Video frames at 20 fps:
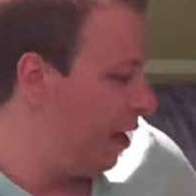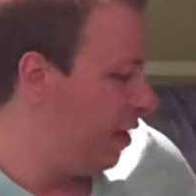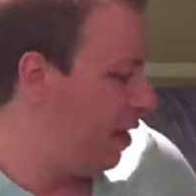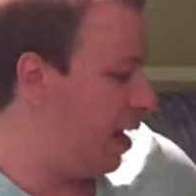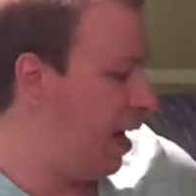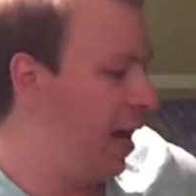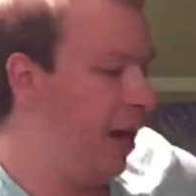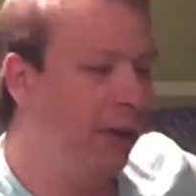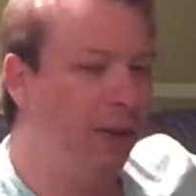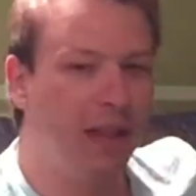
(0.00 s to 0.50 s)

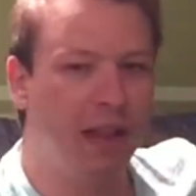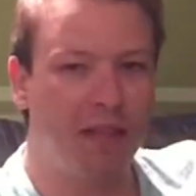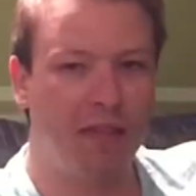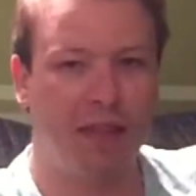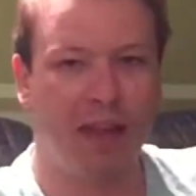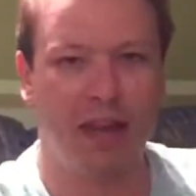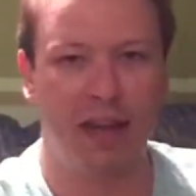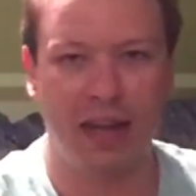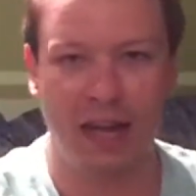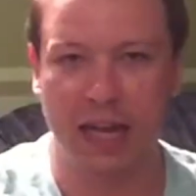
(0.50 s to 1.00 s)
Now let's
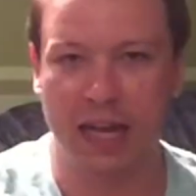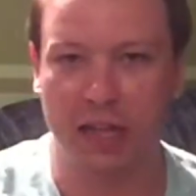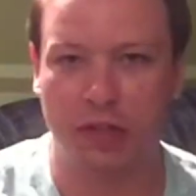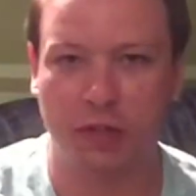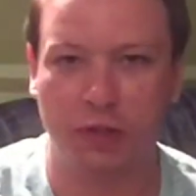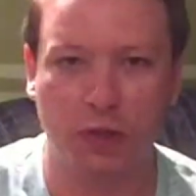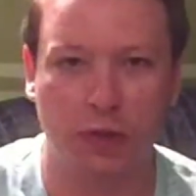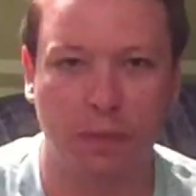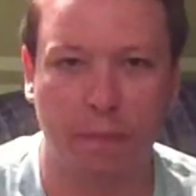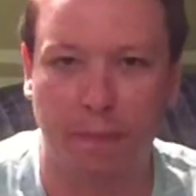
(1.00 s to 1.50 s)
get
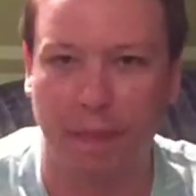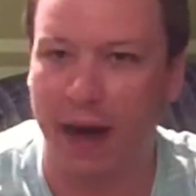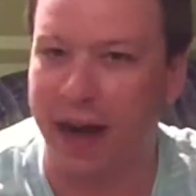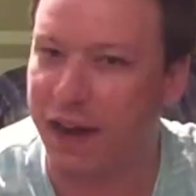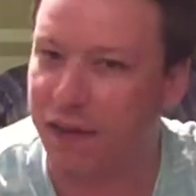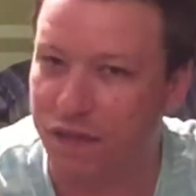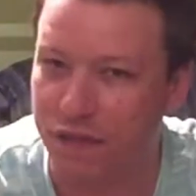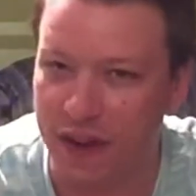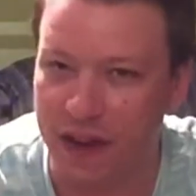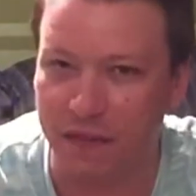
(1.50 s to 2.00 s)
into
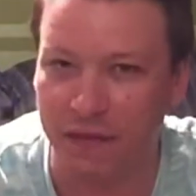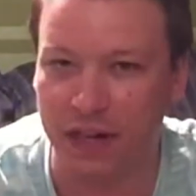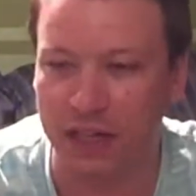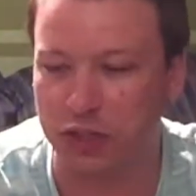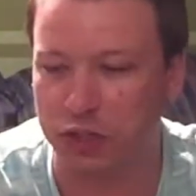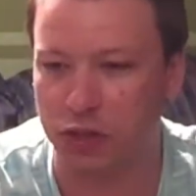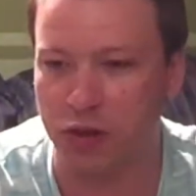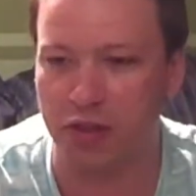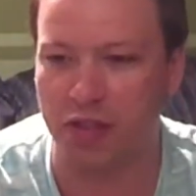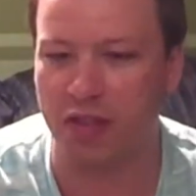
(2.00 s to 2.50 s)
my
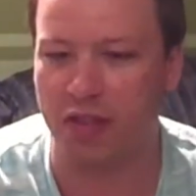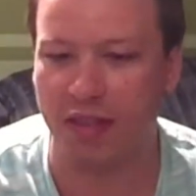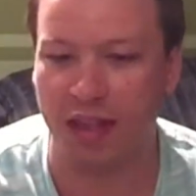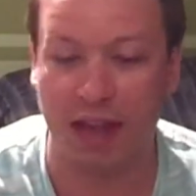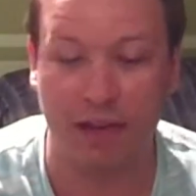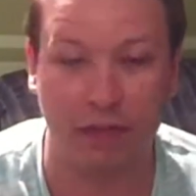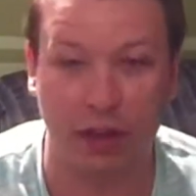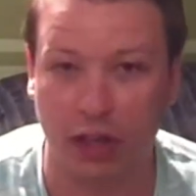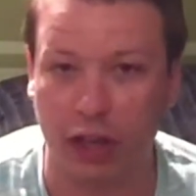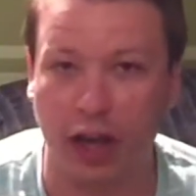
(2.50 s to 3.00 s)
favorite jerseys.
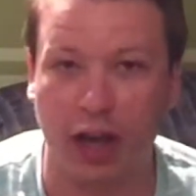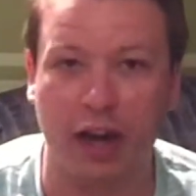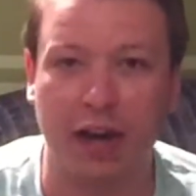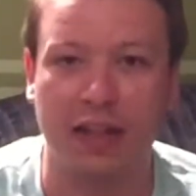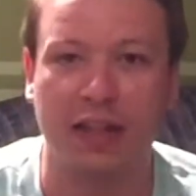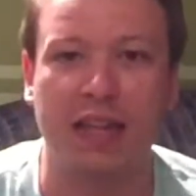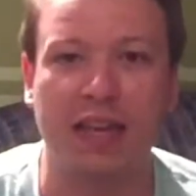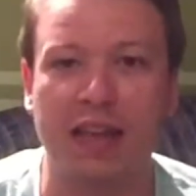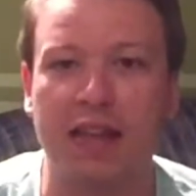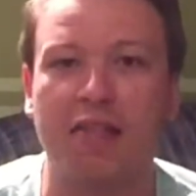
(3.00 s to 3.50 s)
I have a lot
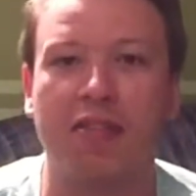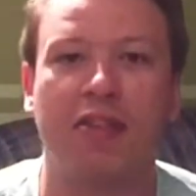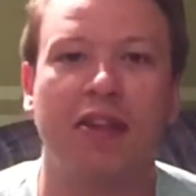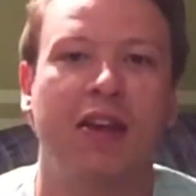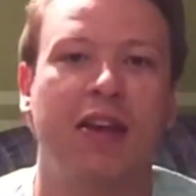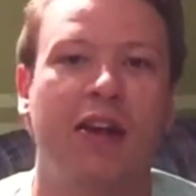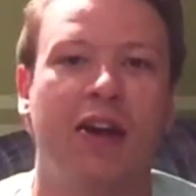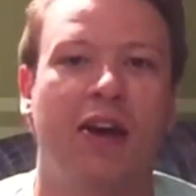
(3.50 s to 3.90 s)
of these.